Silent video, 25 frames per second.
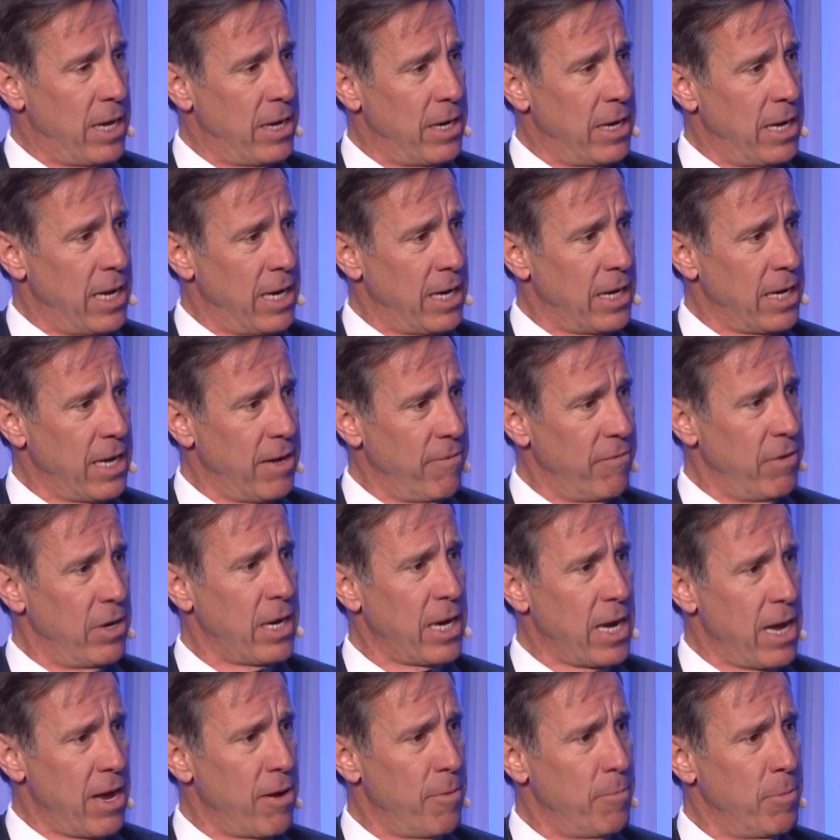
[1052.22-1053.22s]
and giving
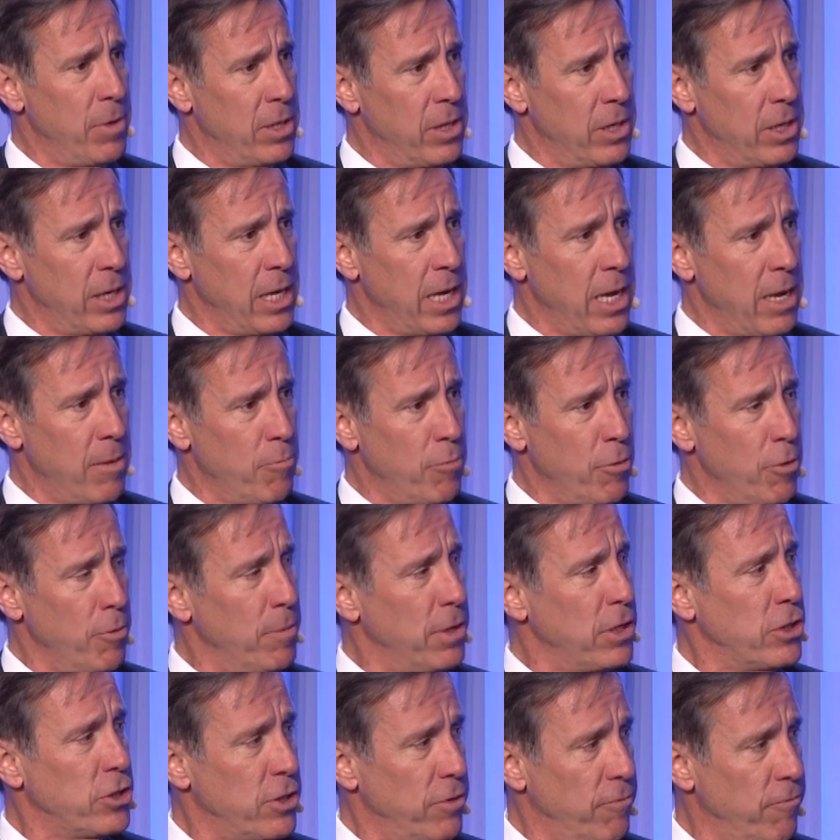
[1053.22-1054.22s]
accountability and
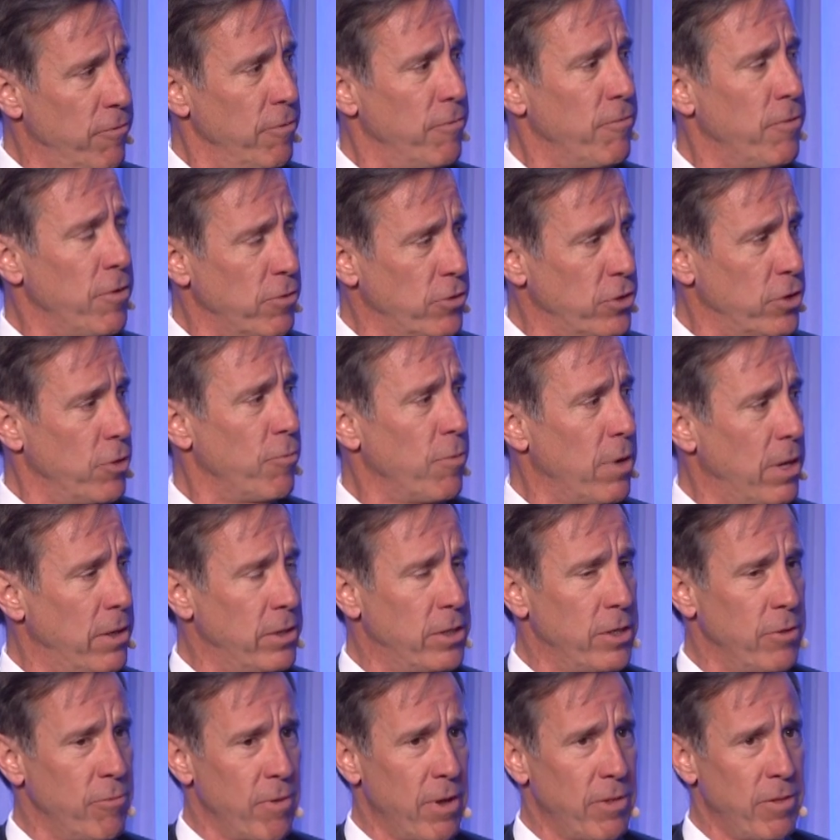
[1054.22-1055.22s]
permission for folks to
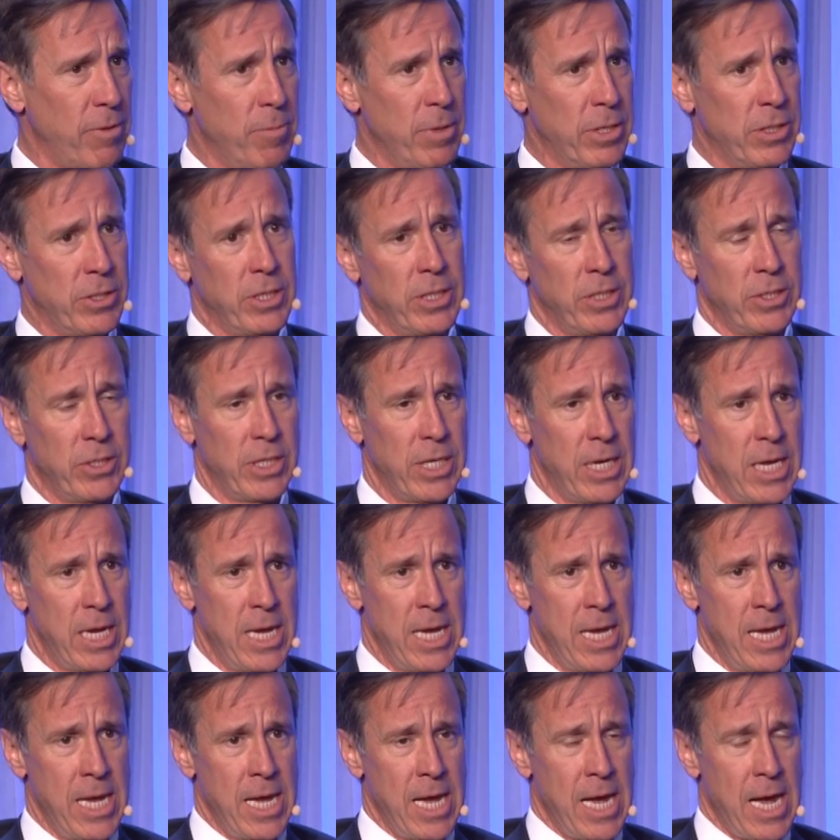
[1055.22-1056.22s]
run the business.
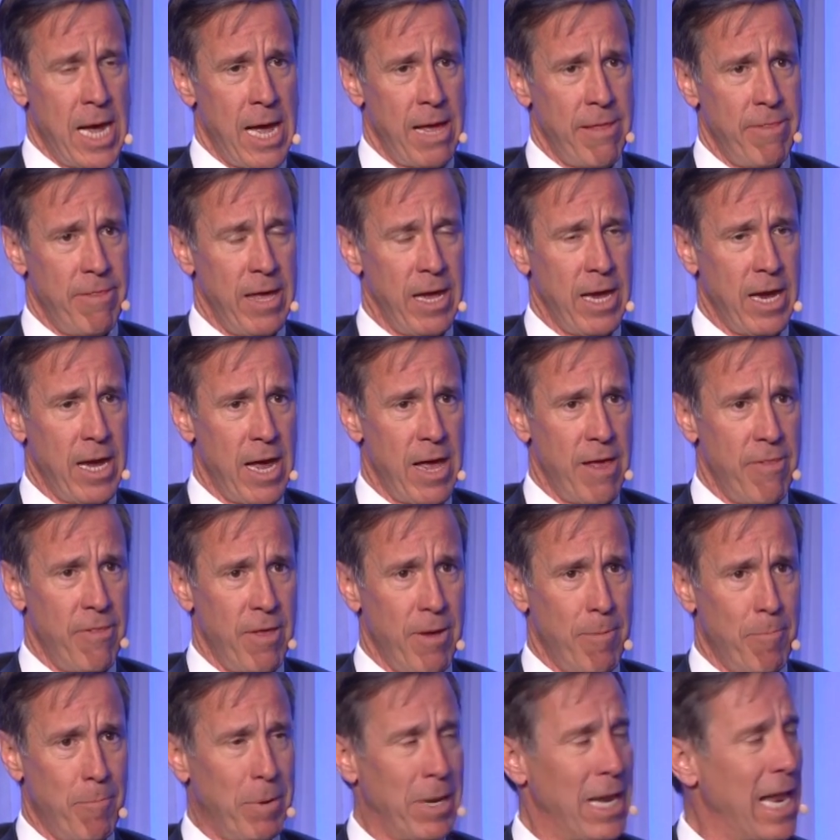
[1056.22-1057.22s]
I think on
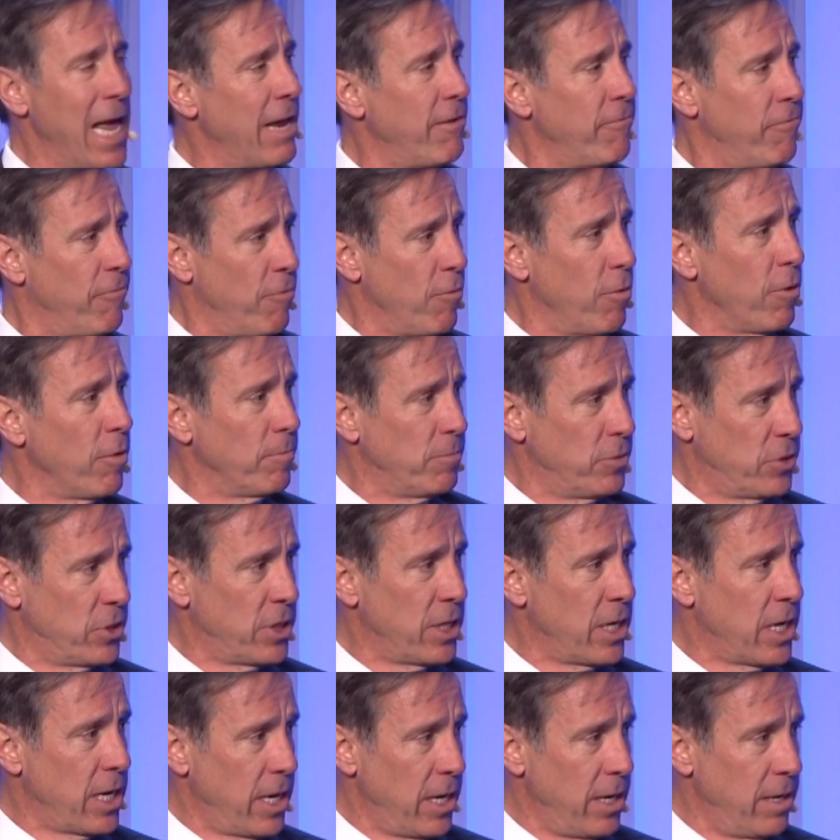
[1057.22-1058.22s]
the platform
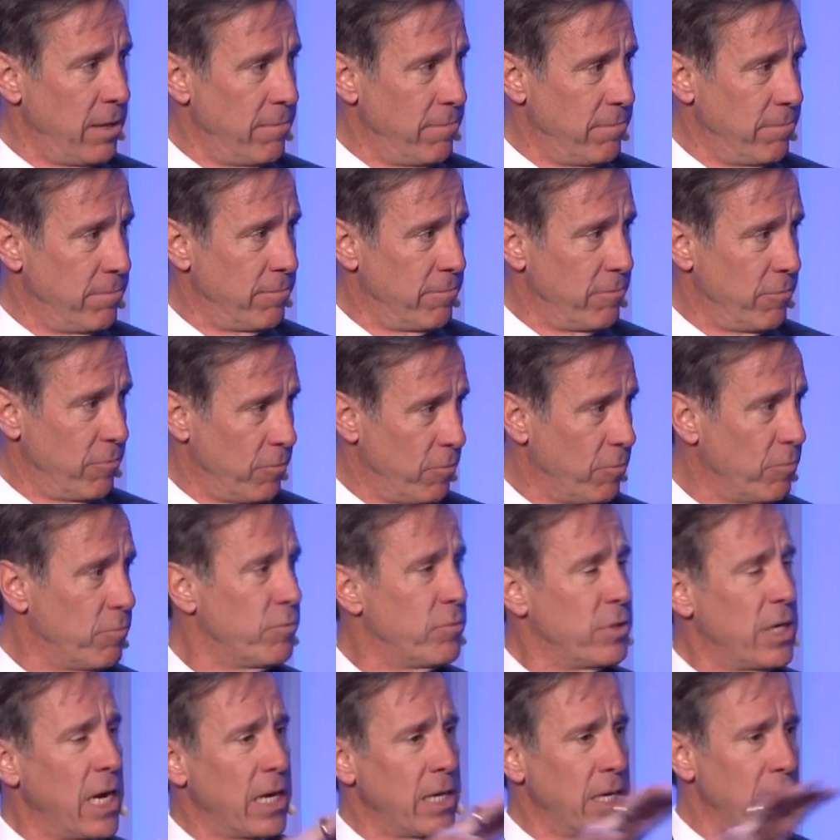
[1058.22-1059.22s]
side,
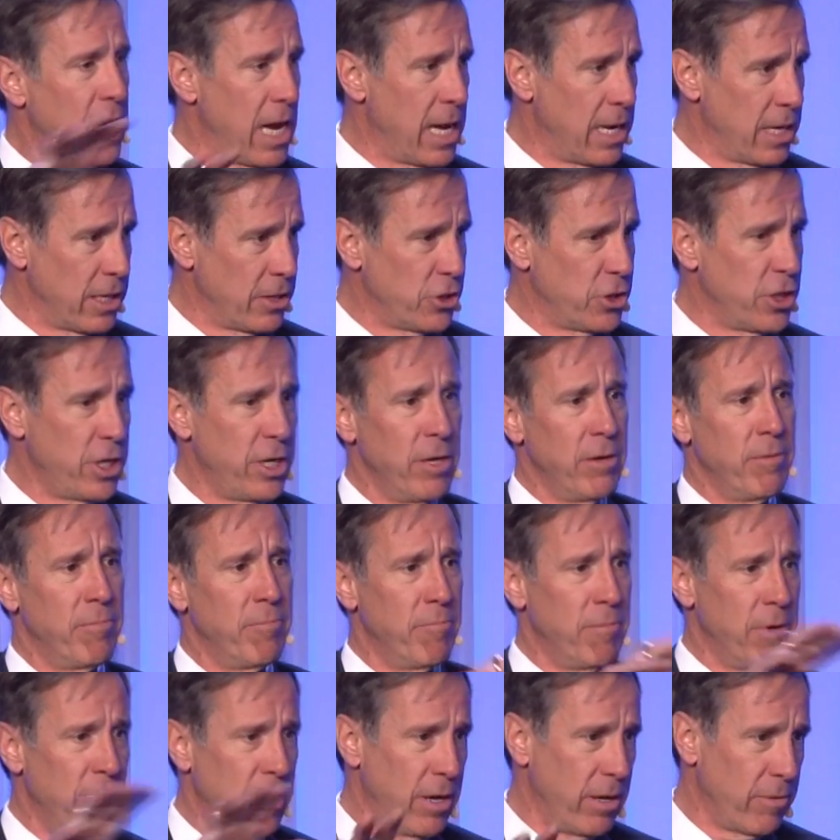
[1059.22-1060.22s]
technology,
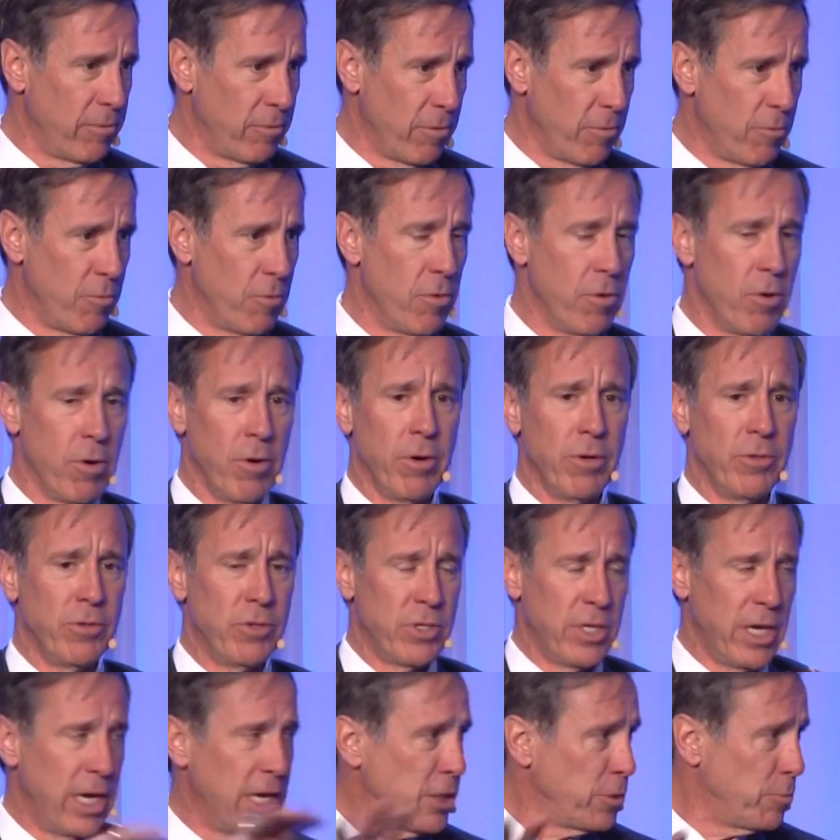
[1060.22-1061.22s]
Marriott
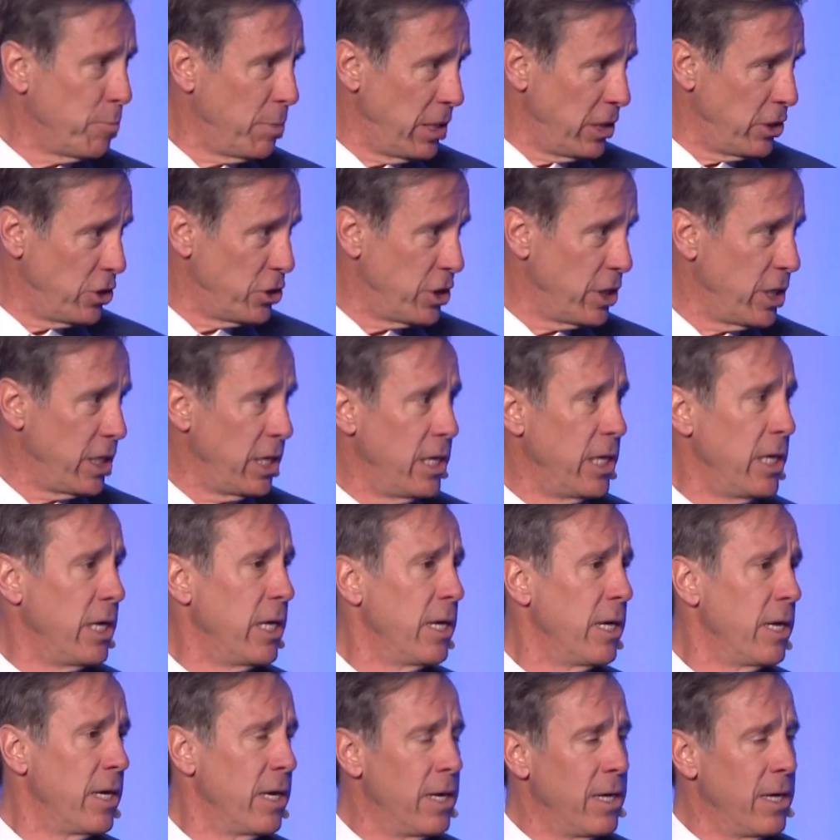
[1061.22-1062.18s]
Rewards, SPG,